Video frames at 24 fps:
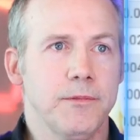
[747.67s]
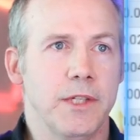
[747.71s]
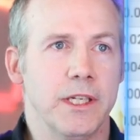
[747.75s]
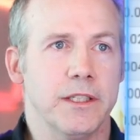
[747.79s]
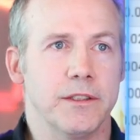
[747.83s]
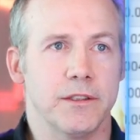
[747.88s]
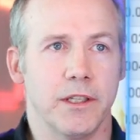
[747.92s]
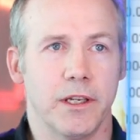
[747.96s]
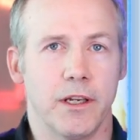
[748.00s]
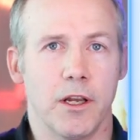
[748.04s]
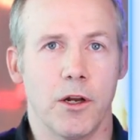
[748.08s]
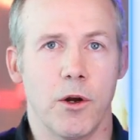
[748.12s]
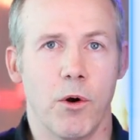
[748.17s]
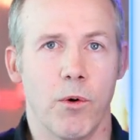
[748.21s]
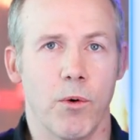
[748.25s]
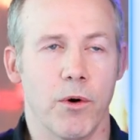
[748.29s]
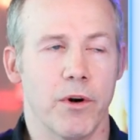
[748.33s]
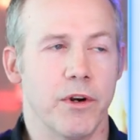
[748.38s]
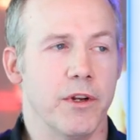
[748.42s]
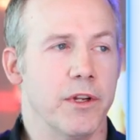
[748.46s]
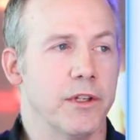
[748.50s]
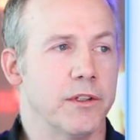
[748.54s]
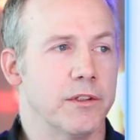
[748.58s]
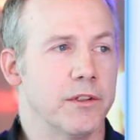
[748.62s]
It's like a
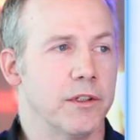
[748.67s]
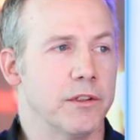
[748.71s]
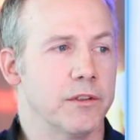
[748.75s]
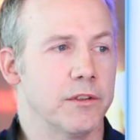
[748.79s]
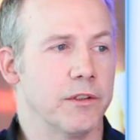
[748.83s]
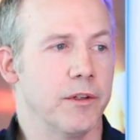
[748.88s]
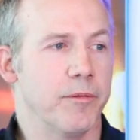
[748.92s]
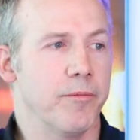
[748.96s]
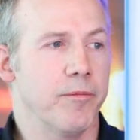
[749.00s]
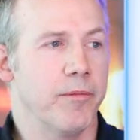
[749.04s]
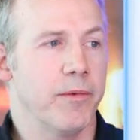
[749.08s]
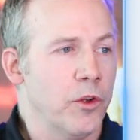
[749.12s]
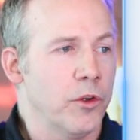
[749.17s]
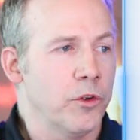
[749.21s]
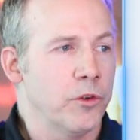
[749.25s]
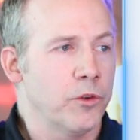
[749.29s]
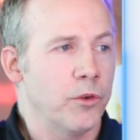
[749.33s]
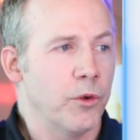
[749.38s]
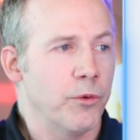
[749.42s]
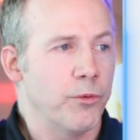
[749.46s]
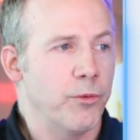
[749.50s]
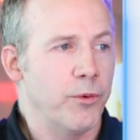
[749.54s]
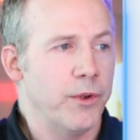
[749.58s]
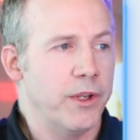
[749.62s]
coordinate system.
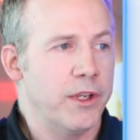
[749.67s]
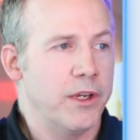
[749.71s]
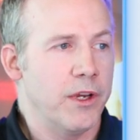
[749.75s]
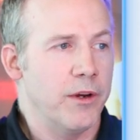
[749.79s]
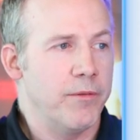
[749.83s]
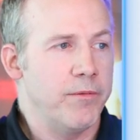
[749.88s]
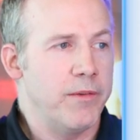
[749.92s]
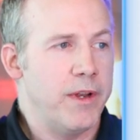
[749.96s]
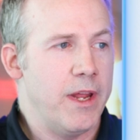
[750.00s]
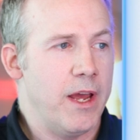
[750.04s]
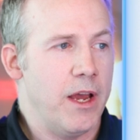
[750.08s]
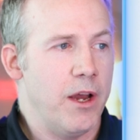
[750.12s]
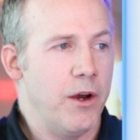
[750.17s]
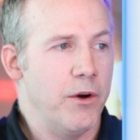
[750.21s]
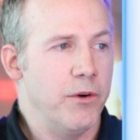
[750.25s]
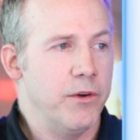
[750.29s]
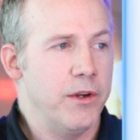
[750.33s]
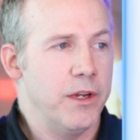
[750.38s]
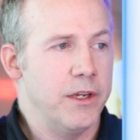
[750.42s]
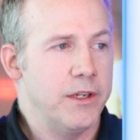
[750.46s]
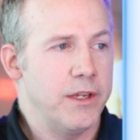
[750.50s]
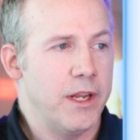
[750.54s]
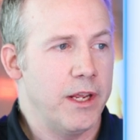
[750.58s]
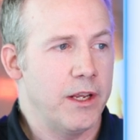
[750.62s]
So if we come down
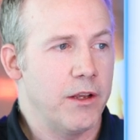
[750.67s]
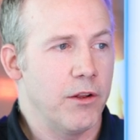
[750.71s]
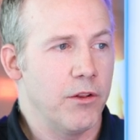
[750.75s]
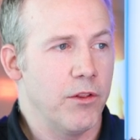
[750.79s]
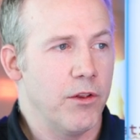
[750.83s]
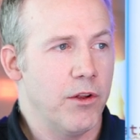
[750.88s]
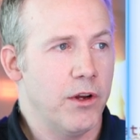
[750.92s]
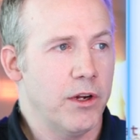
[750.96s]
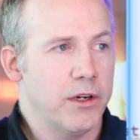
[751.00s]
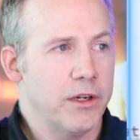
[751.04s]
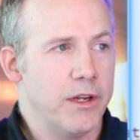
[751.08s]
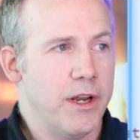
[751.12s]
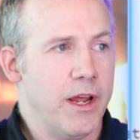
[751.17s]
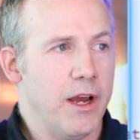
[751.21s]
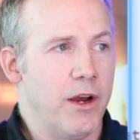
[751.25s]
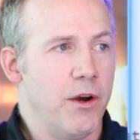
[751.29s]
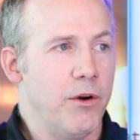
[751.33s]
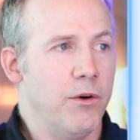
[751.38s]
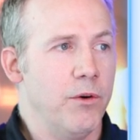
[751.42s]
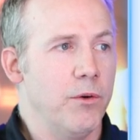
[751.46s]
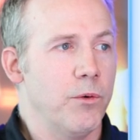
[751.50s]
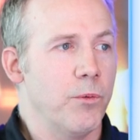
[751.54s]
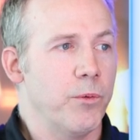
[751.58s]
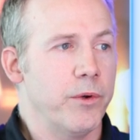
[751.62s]
and take a look
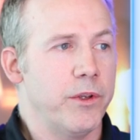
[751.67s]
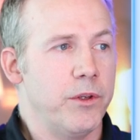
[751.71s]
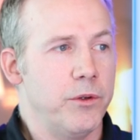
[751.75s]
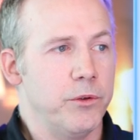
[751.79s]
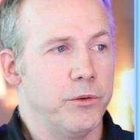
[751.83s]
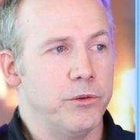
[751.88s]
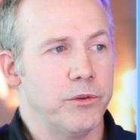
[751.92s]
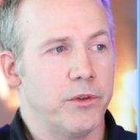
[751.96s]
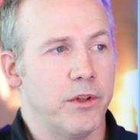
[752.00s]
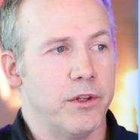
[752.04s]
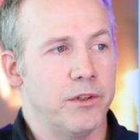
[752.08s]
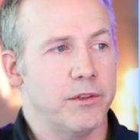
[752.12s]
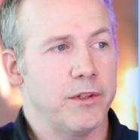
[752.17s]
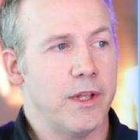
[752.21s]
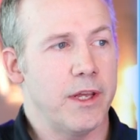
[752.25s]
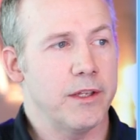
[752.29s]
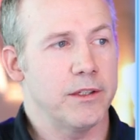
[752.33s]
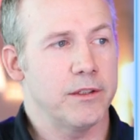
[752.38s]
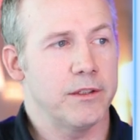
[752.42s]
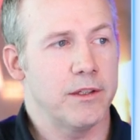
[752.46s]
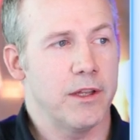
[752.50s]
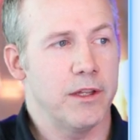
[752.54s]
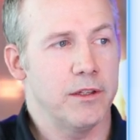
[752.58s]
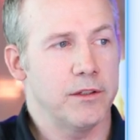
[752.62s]
now, we use
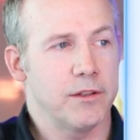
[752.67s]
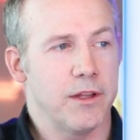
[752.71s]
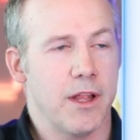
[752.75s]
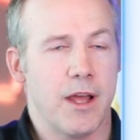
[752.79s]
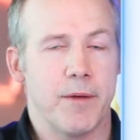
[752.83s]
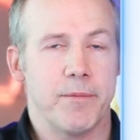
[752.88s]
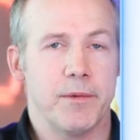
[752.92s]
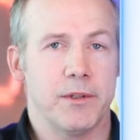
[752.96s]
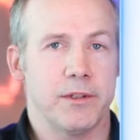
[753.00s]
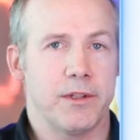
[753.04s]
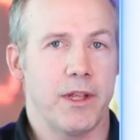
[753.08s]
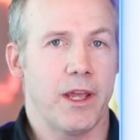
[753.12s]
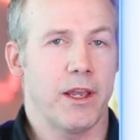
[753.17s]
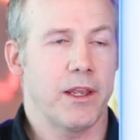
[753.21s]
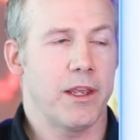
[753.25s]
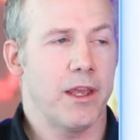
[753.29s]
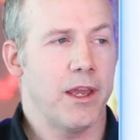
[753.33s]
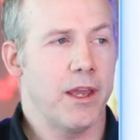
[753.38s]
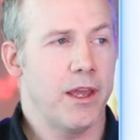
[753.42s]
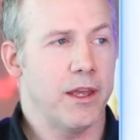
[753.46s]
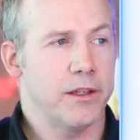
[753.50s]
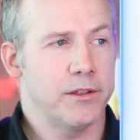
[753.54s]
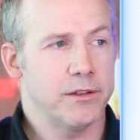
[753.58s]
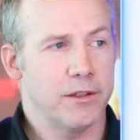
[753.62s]
this Llama Stack
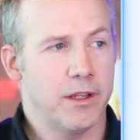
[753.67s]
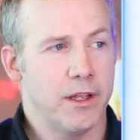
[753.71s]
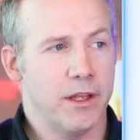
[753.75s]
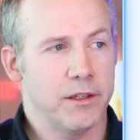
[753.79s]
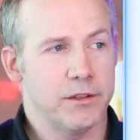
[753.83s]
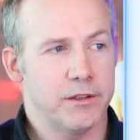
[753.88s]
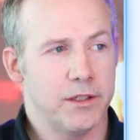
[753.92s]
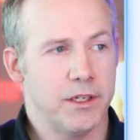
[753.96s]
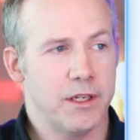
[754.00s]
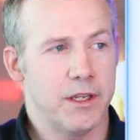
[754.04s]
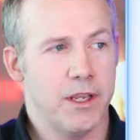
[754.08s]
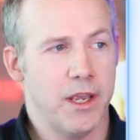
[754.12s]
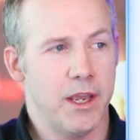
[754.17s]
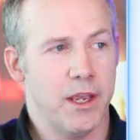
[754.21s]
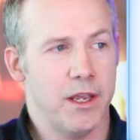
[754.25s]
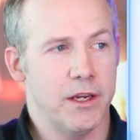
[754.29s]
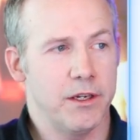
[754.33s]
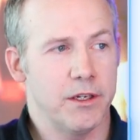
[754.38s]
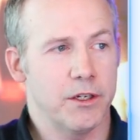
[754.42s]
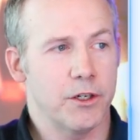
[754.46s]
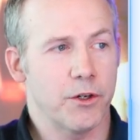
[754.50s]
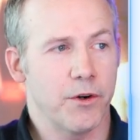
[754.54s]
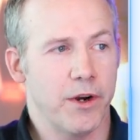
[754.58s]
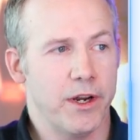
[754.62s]
SDK
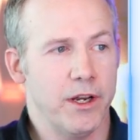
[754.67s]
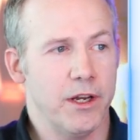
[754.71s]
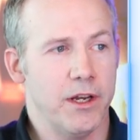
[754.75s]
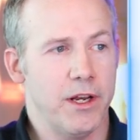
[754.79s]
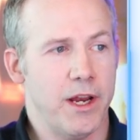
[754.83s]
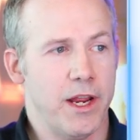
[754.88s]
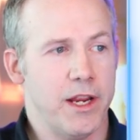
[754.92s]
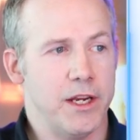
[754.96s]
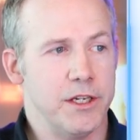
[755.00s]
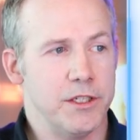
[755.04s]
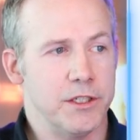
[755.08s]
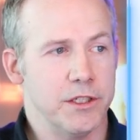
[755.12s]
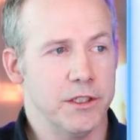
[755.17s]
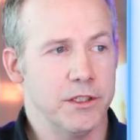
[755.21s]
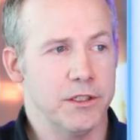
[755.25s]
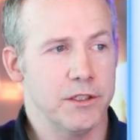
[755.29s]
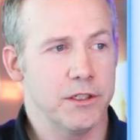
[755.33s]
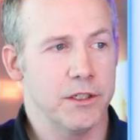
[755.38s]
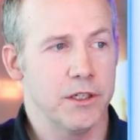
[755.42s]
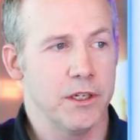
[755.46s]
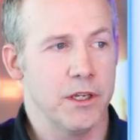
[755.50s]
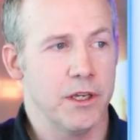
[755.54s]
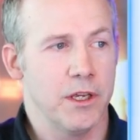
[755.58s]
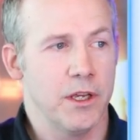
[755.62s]
to create an
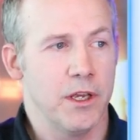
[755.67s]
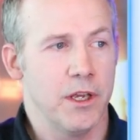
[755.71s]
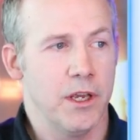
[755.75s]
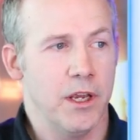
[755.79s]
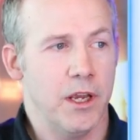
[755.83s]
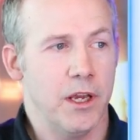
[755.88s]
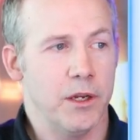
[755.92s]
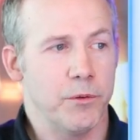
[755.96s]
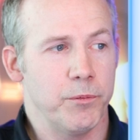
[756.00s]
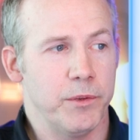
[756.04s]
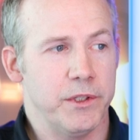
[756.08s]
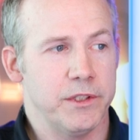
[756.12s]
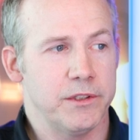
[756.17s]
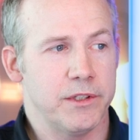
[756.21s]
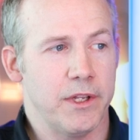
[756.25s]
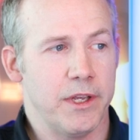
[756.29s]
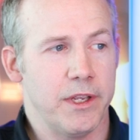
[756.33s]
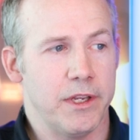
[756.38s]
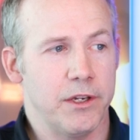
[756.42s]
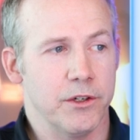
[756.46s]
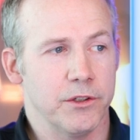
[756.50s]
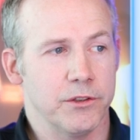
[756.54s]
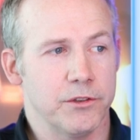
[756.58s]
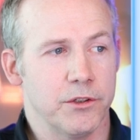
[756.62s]
agent, and we say,
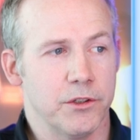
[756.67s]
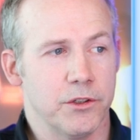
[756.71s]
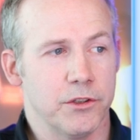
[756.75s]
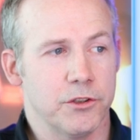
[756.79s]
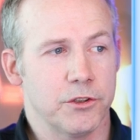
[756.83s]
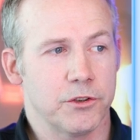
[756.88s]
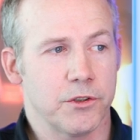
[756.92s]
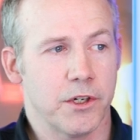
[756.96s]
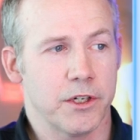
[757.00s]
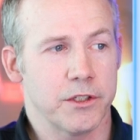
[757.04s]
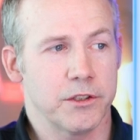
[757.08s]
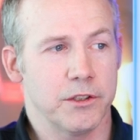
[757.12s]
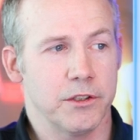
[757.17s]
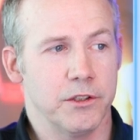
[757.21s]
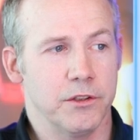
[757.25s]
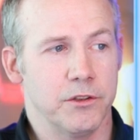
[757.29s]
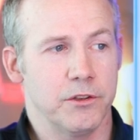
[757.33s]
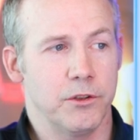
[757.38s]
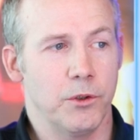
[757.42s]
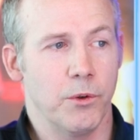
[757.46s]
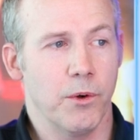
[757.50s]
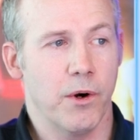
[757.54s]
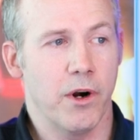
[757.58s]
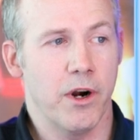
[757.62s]
here's your
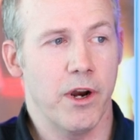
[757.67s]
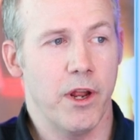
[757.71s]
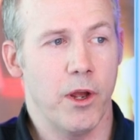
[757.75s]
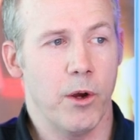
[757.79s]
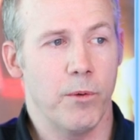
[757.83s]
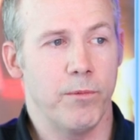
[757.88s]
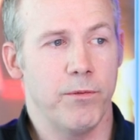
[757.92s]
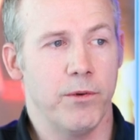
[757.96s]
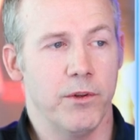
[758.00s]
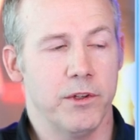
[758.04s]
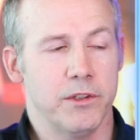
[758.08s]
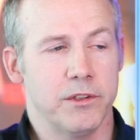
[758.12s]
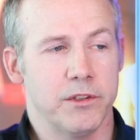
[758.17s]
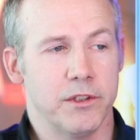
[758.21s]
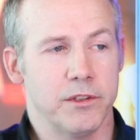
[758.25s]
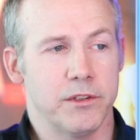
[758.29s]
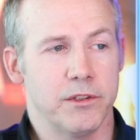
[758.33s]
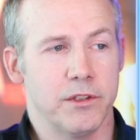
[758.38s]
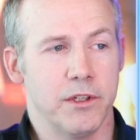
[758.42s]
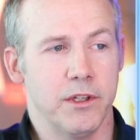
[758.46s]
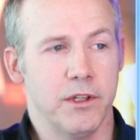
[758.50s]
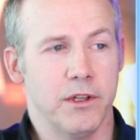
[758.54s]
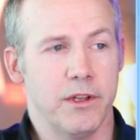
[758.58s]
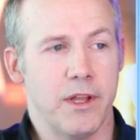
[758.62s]
instructions. You are a helpful
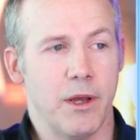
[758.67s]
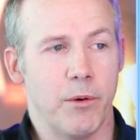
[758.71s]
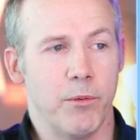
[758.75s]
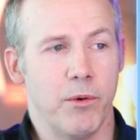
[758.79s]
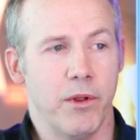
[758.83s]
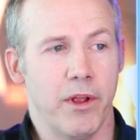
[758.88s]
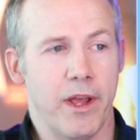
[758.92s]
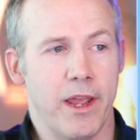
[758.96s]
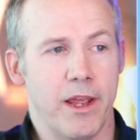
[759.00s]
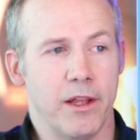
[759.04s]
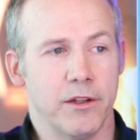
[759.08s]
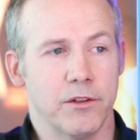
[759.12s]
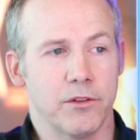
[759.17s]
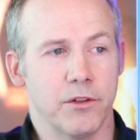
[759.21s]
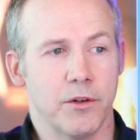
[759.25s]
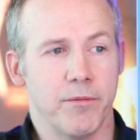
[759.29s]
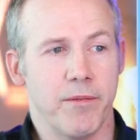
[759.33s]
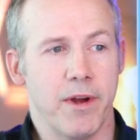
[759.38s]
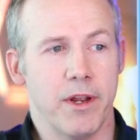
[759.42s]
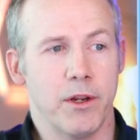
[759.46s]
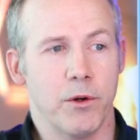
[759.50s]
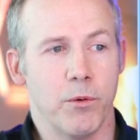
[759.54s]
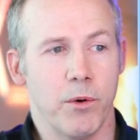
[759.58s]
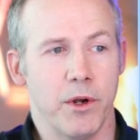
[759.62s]
assistant that will answer
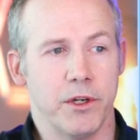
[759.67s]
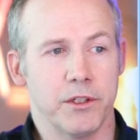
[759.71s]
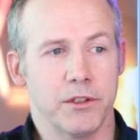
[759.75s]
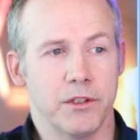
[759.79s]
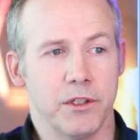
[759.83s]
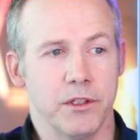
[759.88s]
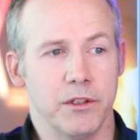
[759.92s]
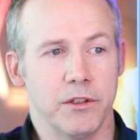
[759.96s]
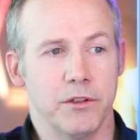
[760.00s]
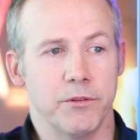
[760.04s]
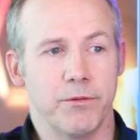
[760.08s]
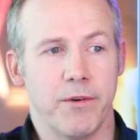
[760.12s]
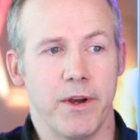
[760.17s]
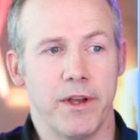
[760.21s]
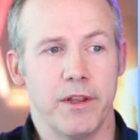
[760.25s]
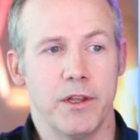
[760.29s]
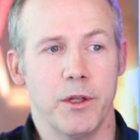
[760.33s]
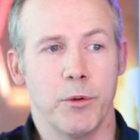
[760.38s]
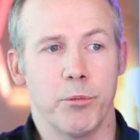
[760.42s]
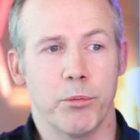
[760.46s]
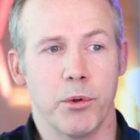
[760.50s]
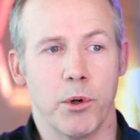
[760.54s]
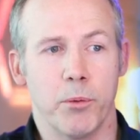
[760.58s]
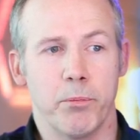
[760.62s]
my questions, find
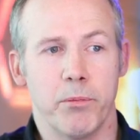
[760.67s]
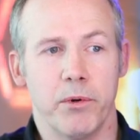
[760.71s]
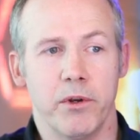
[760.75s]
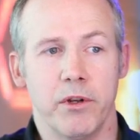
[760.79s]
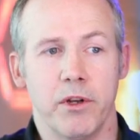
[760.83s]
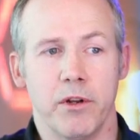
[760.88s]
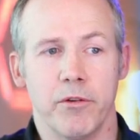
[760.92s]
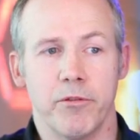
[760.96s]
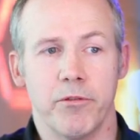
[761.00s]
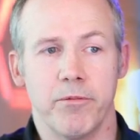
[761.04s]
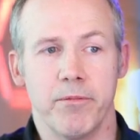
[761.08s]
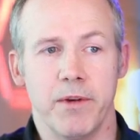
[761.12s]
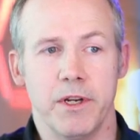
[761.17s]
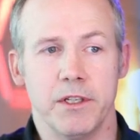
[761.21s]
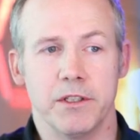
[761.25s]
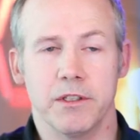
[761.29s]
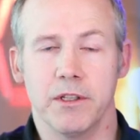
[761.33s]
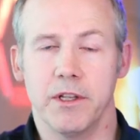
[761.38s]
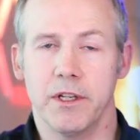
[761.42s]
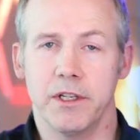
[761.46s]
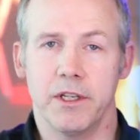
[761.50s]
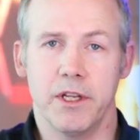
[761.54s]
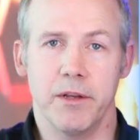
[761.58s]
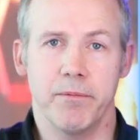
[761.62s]
the appropriate
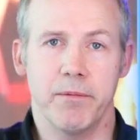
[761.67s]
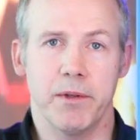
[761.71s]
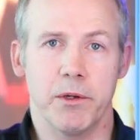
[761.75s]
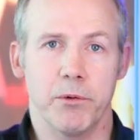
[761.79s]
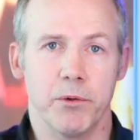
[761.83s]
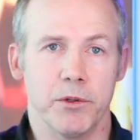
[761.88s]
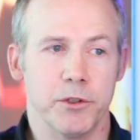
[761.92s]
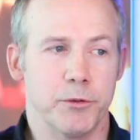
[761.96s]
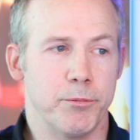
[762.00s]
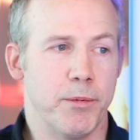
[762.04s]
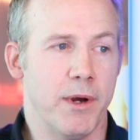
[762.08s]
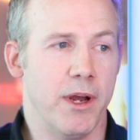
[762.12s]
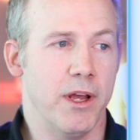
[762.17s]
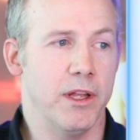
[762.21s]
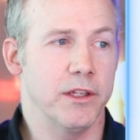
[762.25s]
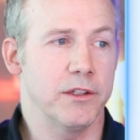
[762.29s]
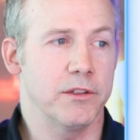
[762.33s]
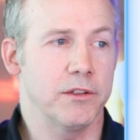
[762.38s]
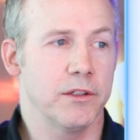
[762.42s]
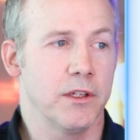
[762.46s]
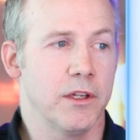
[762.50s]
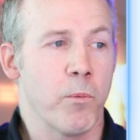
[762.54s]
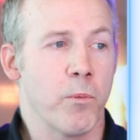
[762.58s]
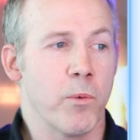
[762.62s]
information, and give me a
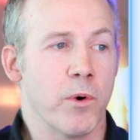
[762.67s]
response.